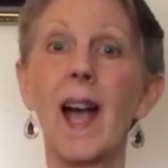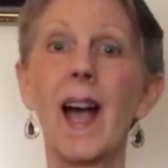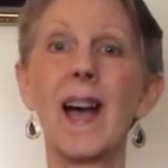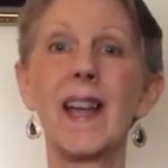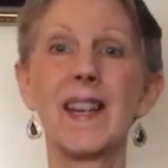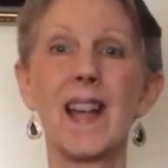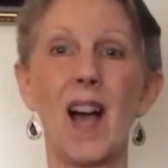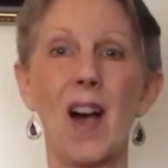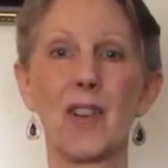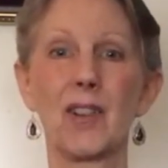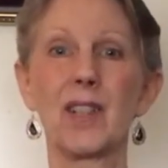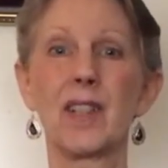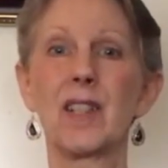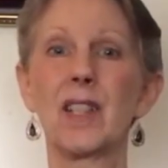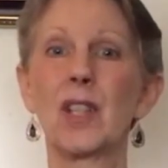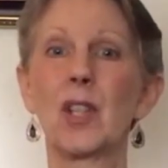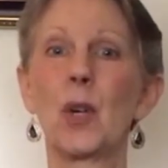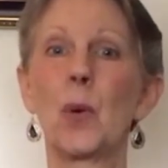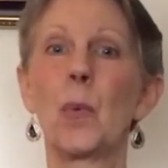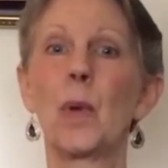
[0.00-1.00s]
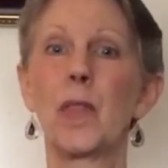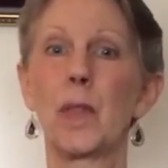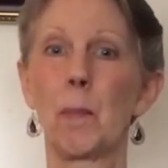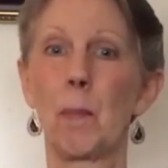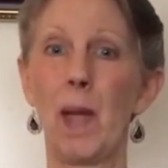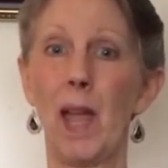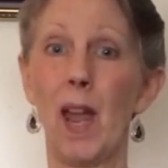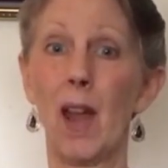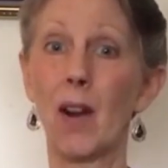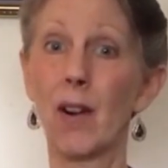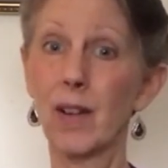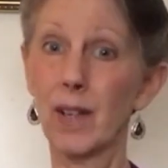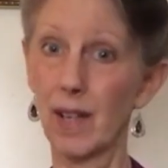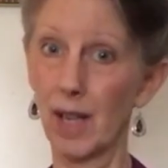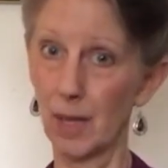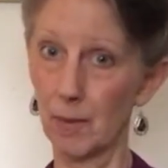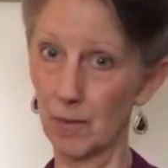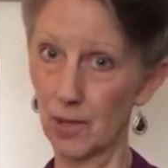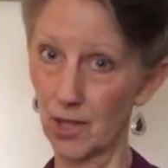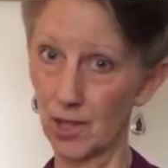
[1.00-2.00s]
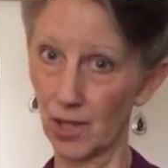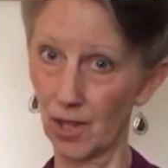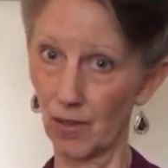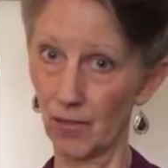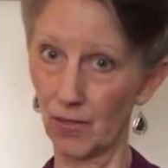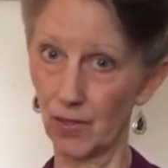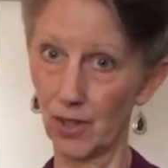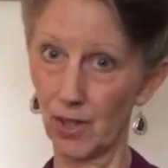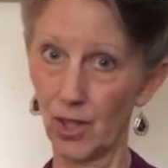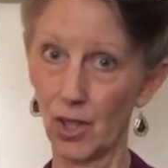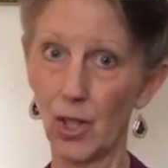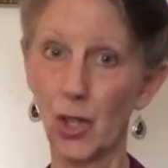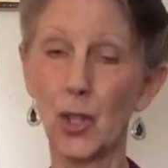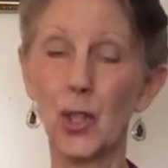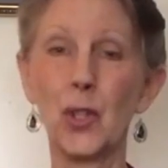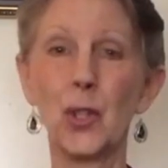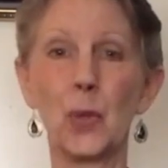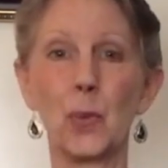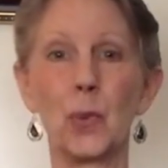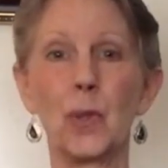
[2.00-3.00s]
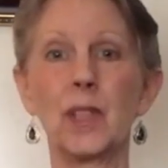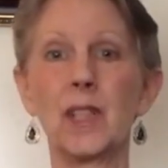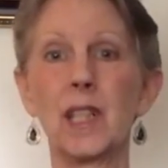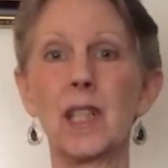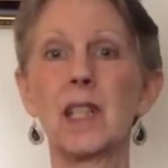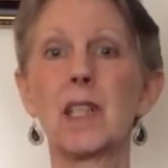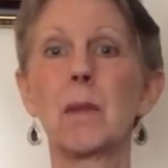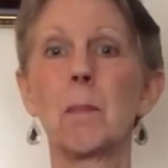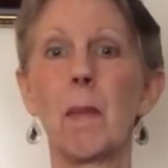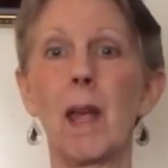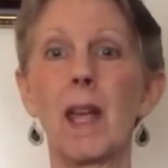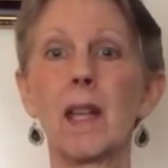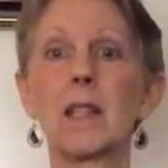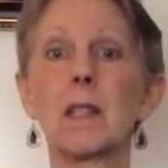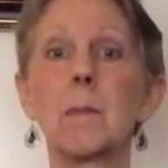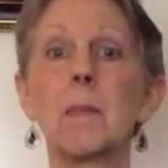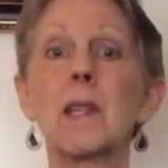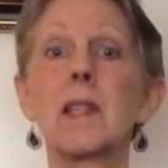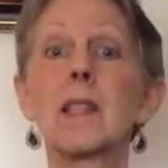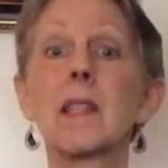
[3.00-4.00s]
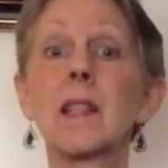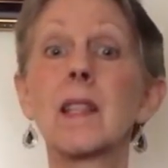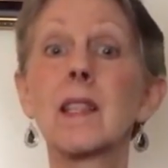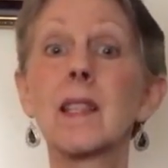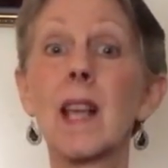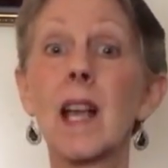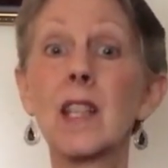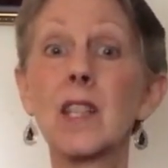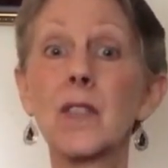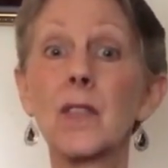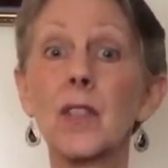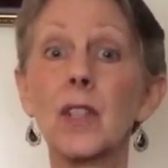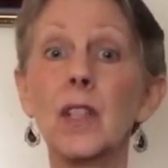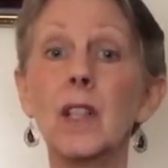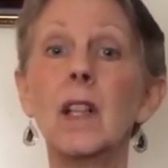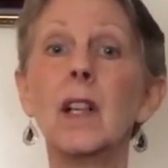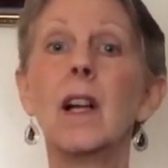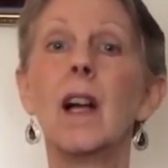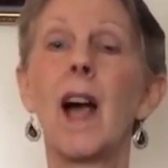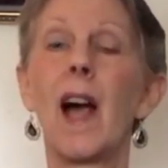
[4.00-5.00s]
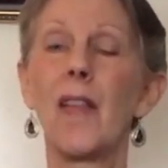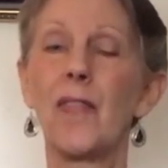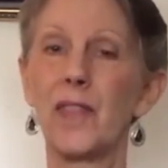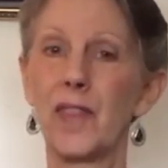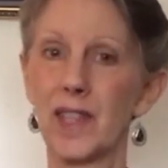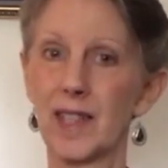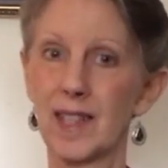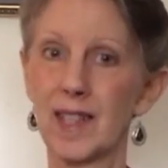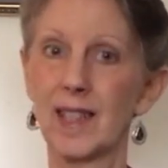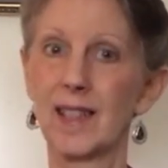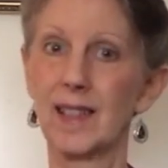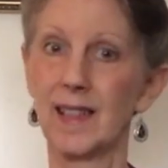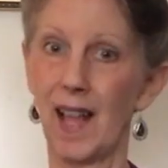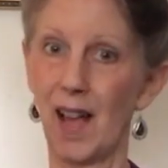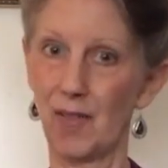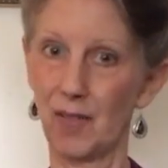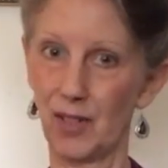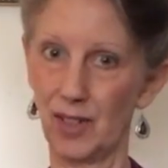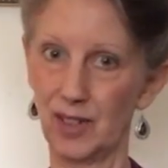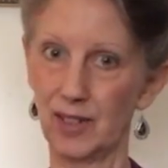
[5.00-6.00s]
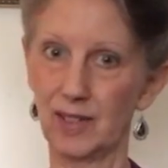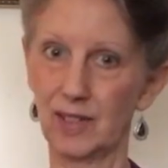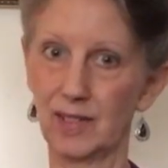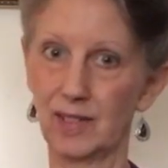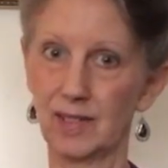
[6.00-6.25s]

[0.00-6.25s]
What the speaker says: and how to deal with the paradigm shift you will need to make to be successful at this level.